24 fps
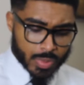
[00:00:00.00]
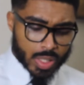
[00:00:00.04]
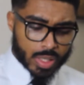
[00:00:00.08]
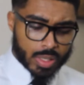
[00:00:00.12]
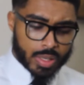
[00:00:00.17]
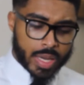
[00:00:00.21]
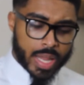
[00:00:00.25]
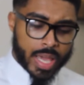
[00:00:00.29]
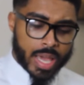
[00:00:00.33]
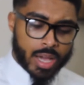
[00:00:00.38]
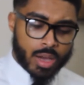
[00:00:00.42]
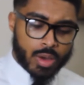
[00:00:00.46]

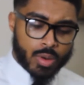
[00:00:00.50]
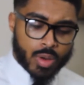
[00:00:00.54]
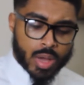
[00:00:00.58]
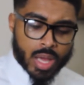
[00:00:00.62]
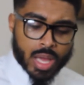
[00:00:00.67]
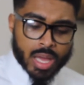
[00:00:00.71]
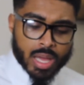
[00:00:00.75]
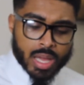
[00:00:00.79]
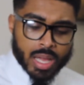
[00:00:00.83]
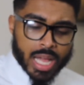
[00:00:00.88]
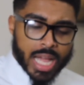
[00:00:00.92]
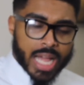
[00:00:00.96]
Now,
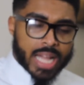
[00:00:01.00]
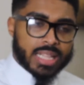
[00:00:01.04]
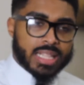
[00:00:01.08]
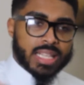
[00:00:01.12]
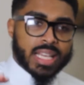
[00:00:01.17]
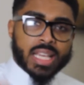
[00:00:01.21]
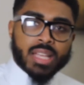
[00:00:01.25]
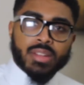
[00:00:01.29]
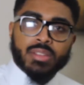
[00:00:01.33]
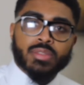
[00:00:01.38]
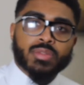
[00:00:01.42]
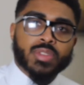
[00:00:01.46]
at the
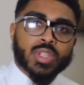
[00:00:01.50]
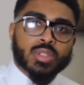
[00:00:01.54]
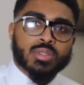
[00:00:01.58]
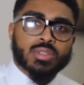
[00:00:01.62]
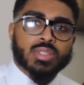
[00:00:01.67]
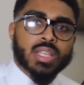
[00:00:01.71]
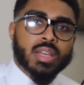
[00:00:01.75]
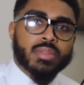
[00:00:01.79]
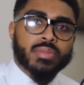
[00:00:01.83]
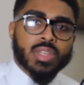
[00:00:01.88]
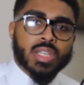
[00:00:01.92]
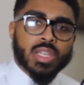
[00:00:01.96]
end of those
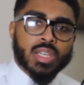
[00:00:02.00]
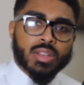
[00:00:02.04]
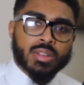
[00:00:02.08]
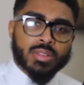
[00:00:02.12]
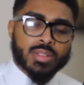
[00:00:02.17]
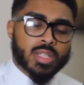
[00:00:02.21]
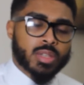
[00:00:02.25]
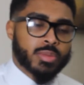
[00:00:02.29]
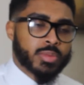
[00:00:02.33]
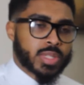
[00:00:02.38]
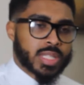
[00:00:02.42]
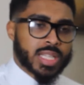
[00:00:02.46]
seven years,
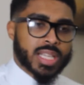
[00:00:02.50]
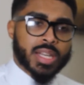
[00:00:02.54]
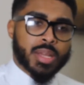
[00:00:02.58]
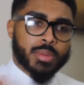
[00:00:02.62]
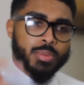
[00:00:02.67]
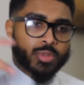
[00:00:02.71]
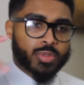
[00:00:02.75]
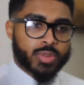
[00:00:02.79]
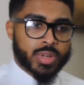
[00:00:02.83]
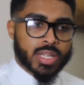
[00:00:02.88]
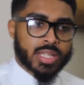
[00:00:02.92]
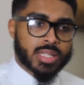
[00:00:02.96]
he was end up
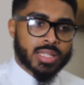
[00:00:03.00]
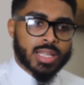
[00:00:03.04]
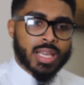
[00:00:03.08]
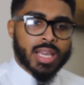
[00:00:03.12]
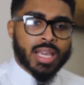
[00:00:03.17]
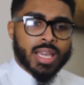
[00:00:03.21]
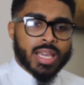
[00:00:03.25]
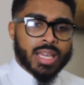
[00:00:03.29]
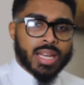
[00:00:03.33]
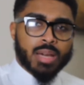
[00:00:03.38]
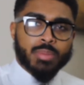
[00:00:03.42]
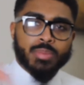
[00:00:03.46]
tricked,
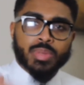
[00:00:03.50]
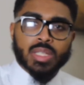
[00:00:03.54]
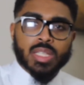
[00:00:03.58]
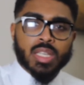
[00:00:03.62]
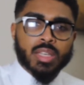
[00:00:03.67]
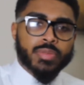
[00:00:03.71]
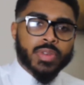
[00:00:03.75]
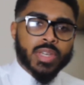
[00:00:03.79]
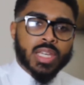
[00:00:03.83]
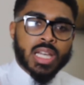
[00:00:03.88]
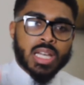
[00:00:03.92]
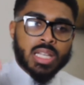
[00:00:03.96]
and I
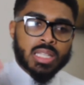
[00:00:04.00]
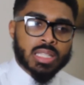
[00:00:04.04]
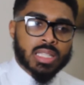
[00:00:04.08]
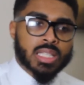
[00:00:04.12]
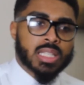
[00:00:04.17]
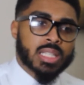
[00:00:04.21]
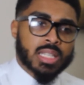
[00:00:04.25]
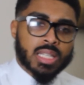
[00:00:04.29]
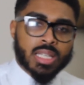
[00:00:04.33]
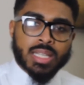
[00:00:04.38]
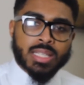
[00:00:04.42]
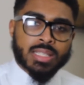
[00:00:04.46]
believe he got
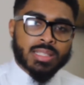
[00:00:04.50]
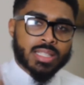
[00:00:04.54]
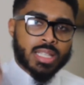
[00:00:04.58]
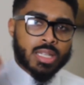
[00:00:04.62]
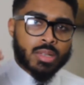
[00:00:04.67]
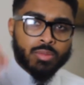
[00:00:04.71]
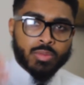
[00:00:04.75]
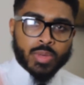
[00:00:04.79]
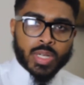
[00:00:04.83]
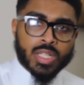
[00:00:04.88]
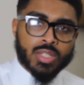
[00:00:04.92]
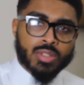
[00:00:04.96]
Leah instead
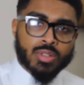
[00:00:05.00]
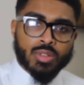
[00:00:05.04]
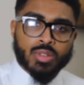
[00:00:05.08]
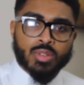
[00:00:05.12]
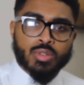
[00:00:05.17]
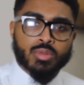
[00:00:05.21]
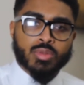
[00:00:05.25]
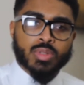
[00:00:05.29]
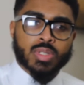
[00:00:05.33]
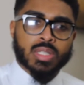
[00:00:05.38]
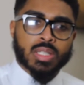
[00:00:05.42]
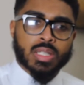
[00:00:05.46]
of Rachel, who
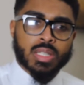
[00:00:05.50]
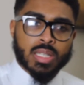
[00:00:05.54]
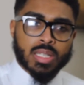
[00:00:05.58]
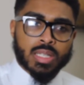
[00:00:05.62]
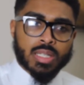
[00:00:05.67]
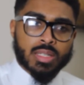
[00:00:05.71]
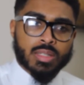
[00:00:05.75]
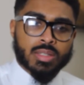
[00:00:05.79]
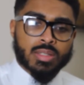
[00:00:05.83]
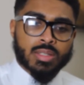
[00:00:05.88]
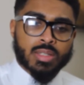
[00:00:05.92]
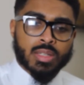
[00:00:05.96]
was
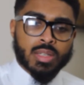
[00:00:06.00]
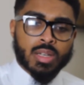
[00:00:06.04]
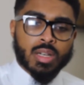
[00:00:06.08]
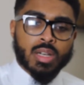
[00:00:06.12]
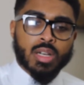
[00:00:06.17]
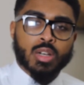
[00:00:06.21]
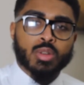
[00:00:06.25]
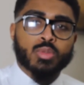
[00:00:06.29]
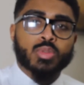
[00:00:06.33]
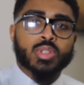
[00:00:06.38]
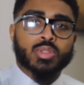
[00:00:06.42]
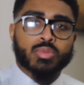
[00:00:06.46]
Leah's, uh,
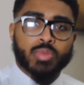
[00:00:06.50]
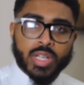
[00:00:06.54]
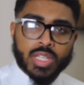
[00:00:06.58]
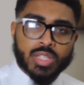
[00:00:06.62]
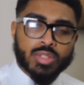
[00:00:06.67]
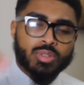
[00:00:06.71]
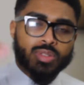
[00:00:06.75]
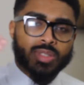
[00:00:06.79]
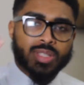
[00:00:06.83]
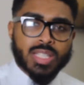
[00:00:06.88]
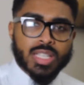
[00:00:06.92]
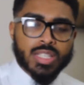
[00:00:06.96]
who was
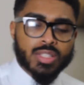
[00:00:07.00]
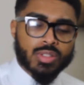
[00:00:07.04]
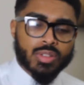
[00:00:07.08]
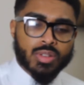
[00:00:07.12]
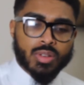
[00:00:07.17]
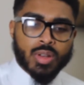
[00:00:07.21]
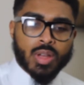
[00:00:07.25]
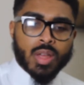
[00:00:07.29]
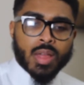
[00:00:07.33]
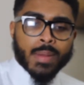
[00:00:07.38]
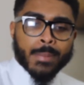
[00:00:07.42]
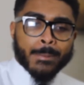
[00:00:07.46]
Rachel's sister.